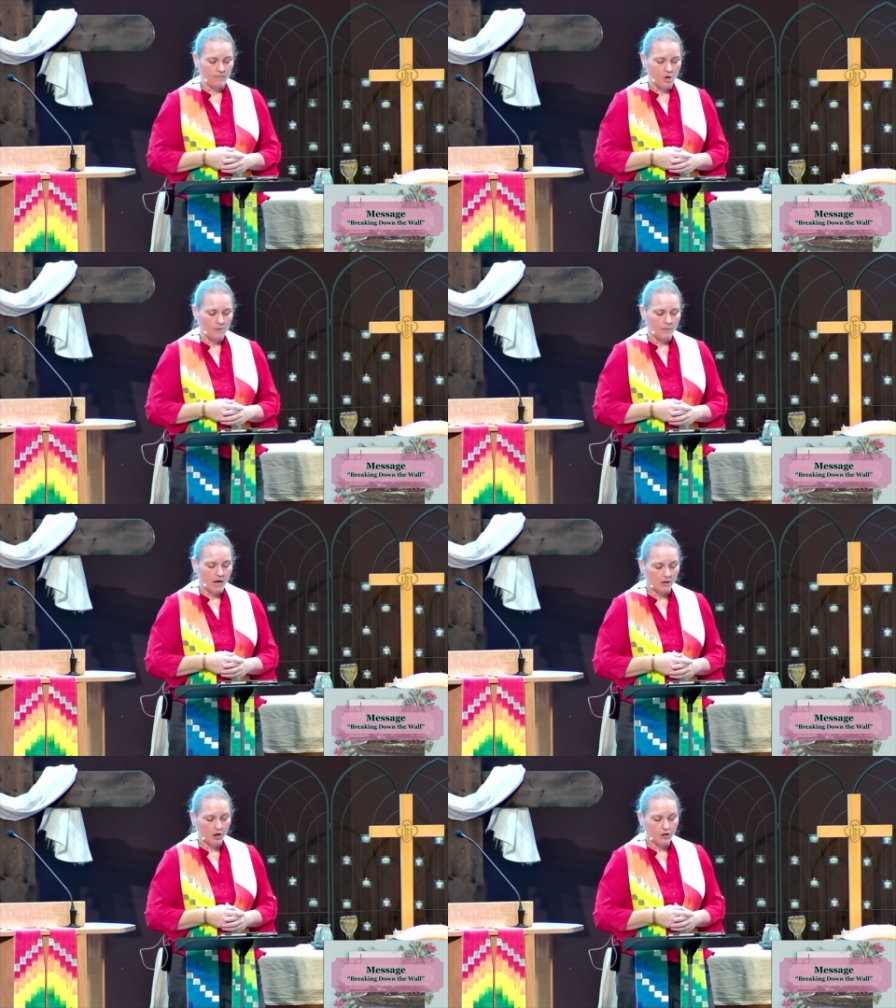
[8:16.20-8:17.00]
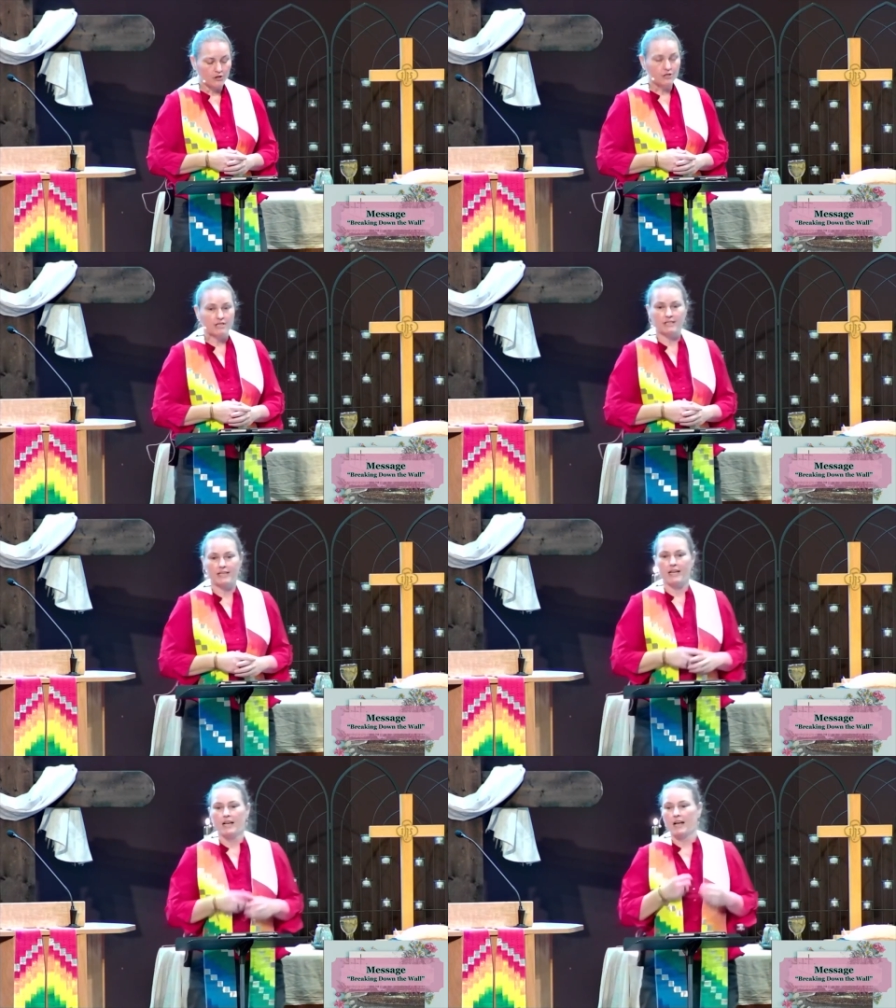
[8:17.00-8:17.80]
Paul urges
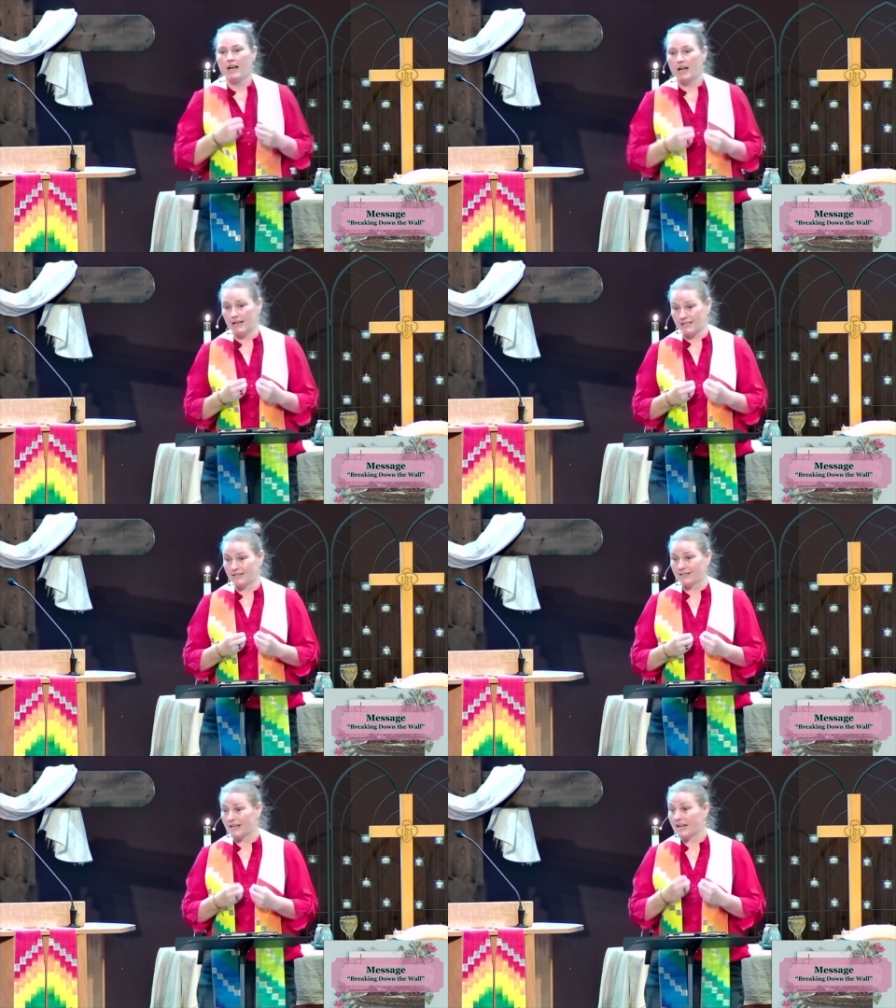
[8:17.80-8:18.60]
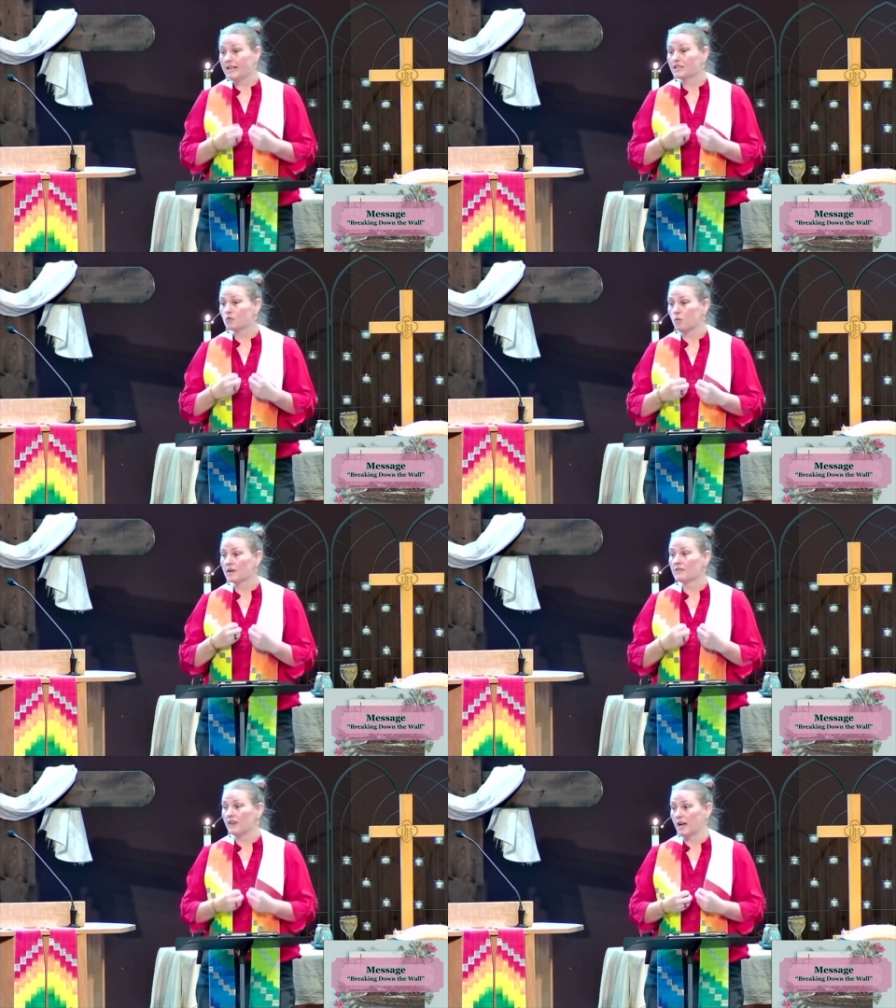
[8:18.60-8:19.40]
us, each one
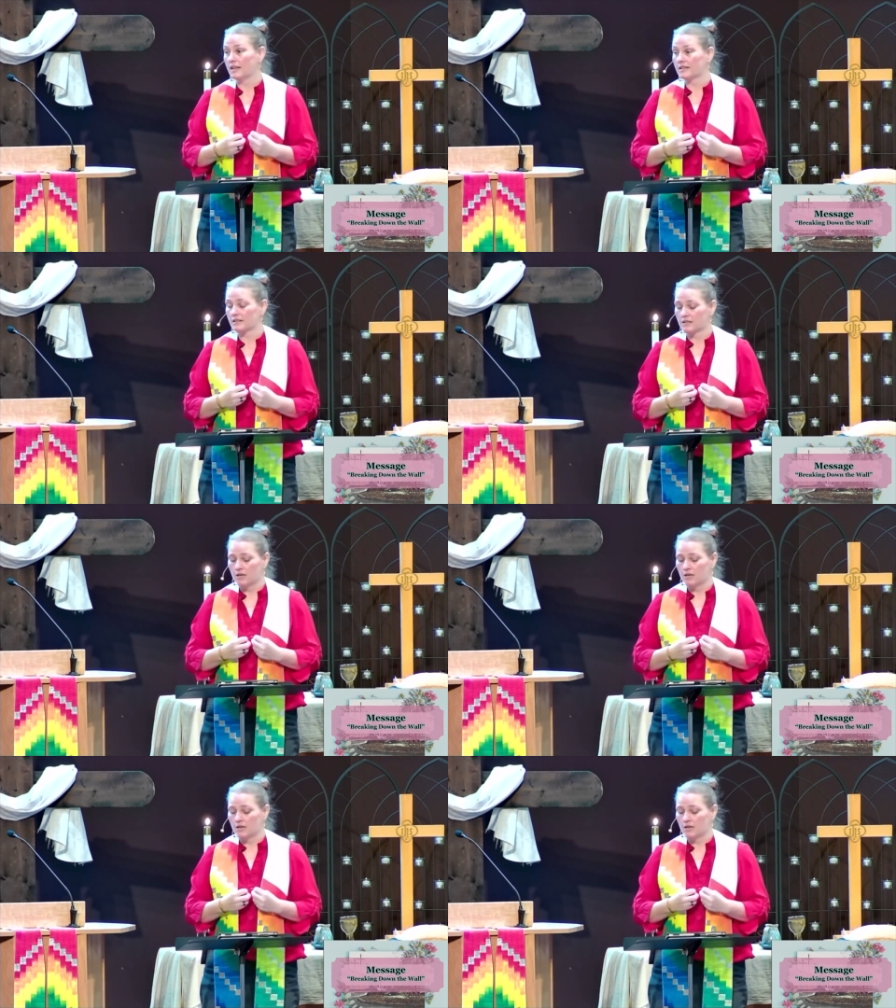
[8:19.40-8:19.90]
of us,